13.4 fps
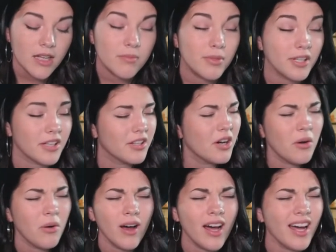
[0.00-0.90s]
But go
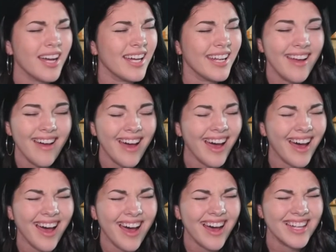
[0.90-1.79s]
on,
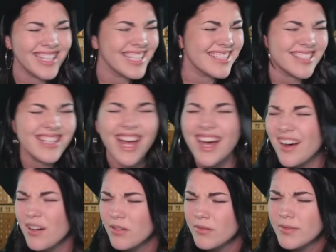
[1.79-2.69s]
honey,
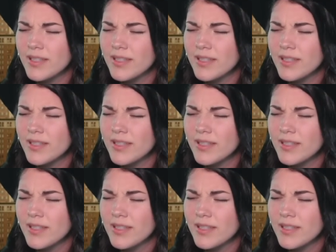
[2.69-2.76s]
tell